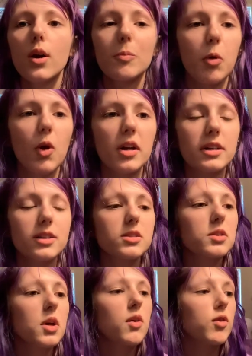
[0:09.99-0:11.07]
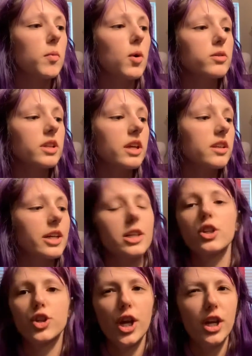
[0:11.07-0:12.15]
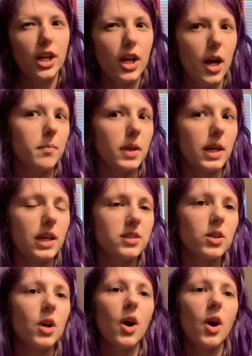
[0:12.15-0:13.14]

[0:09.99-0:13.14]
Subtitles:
products from only like shady companies